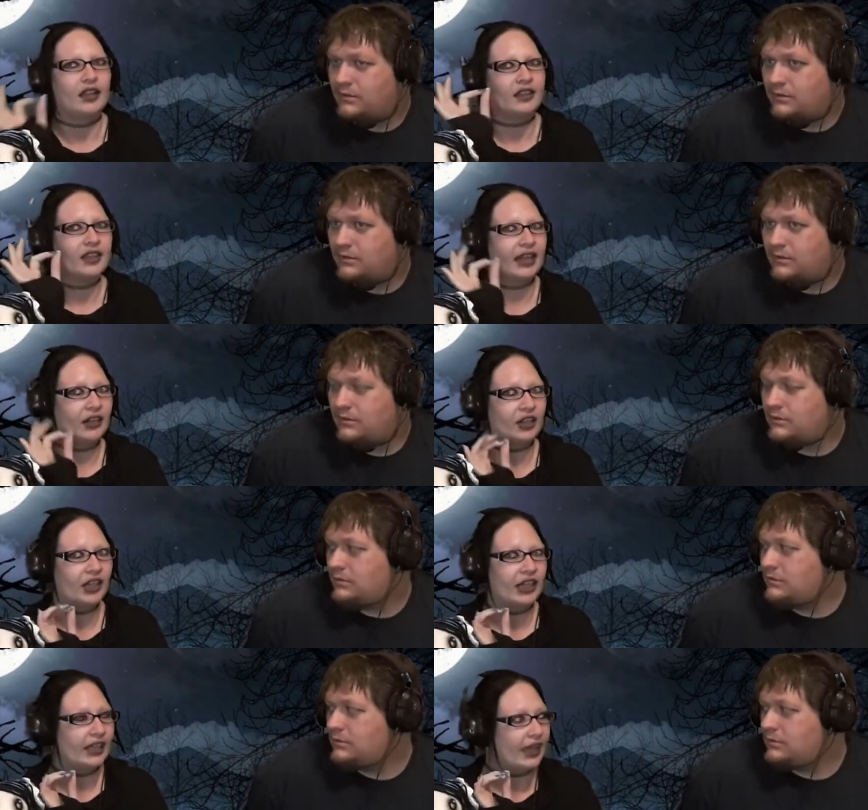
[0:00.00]

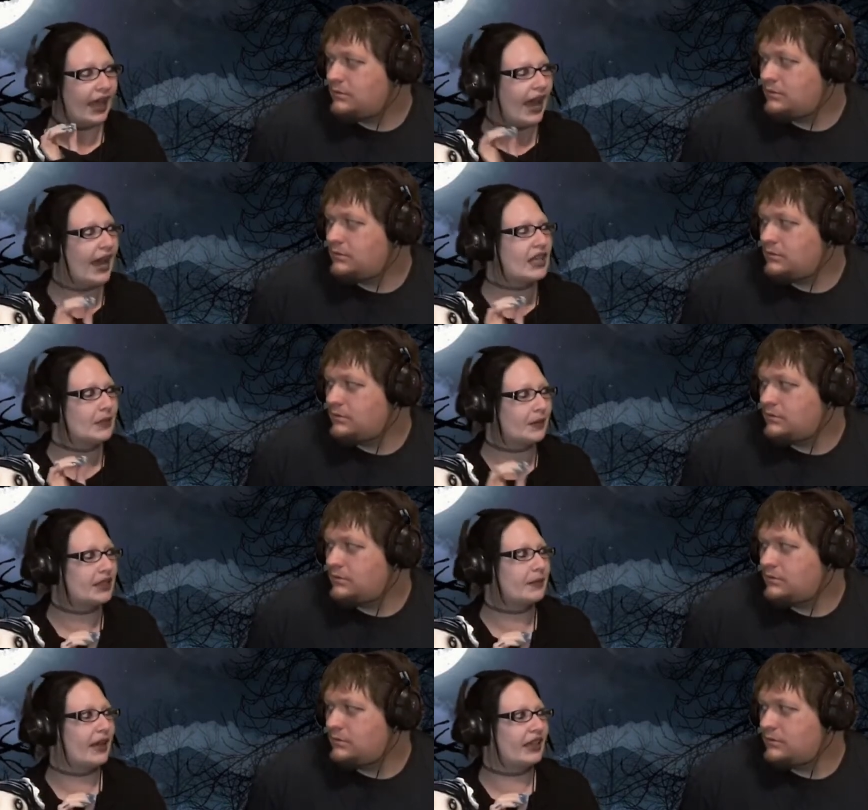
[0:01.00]
Speaker 1: There has been
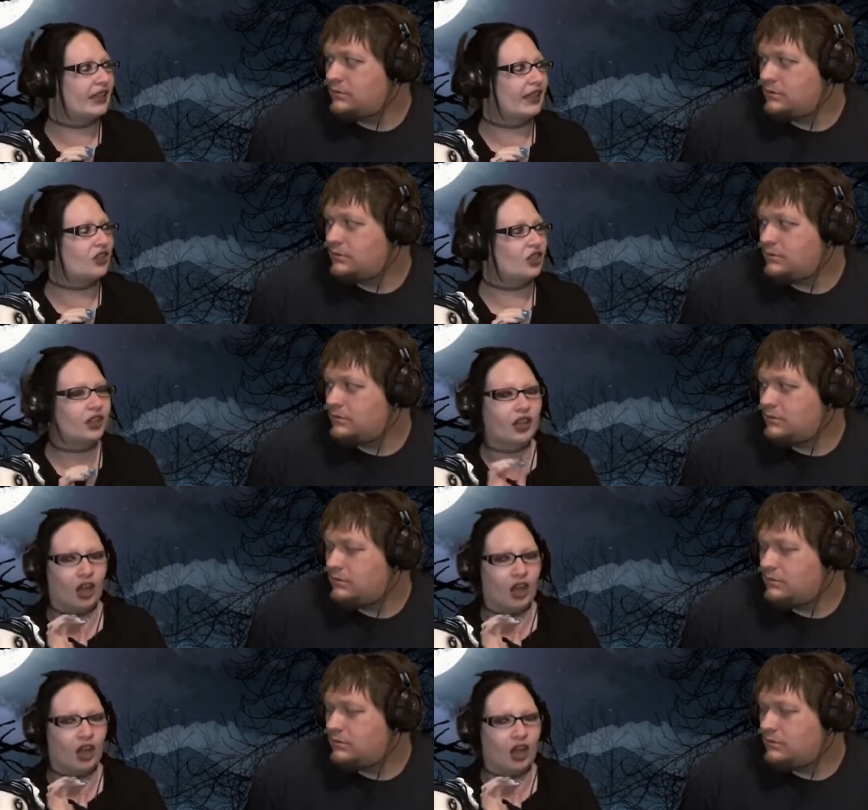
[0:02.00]
speculation